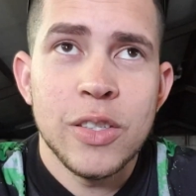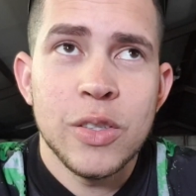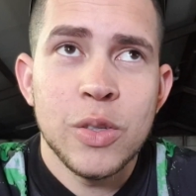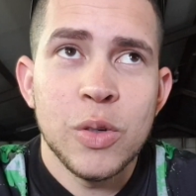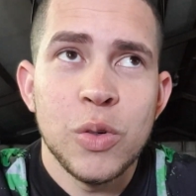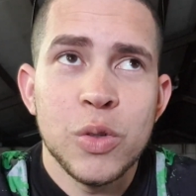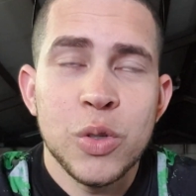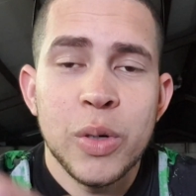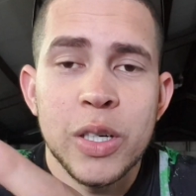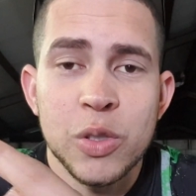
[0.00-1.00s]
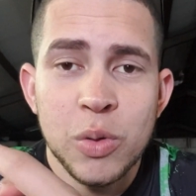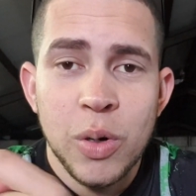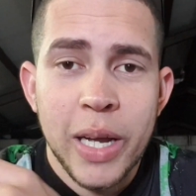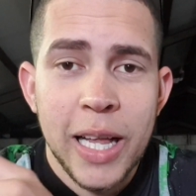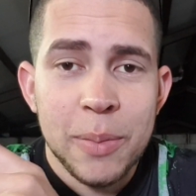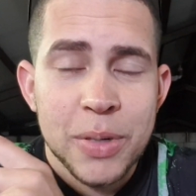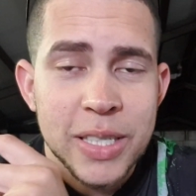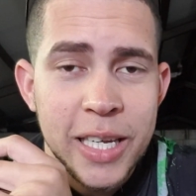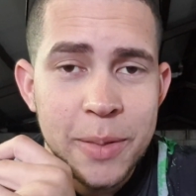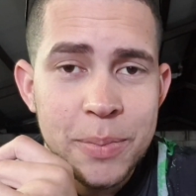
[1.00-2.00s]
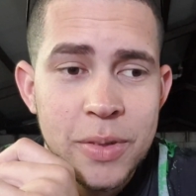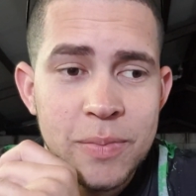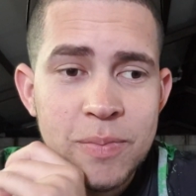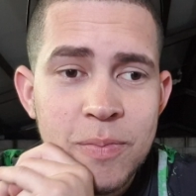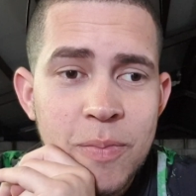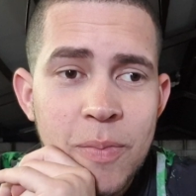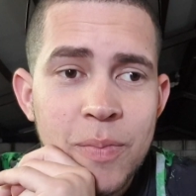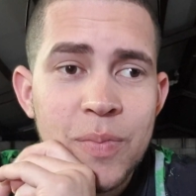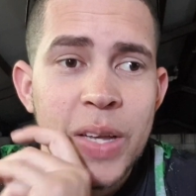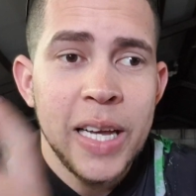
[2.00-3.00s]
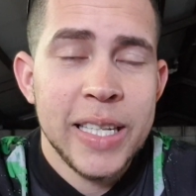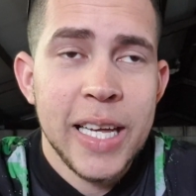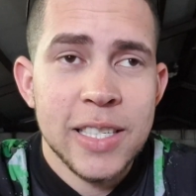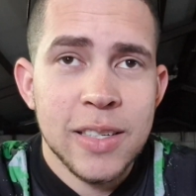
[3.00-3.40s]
to do a dual caliper setup. And that is